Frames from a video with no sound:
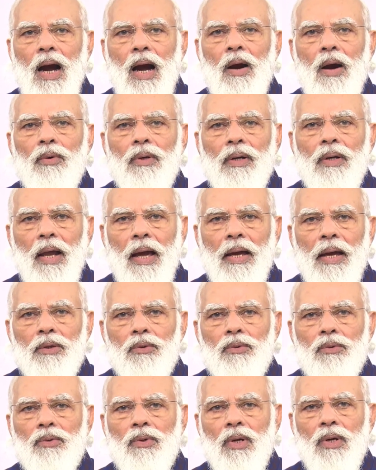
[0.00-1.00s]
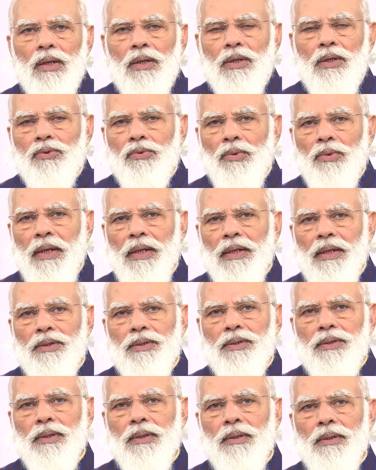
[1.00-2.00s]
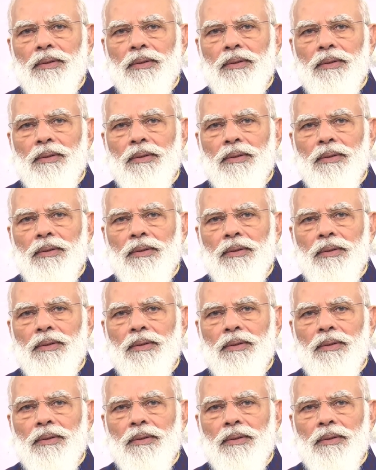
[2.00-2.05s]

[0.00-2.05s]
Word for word: I would like to congratulate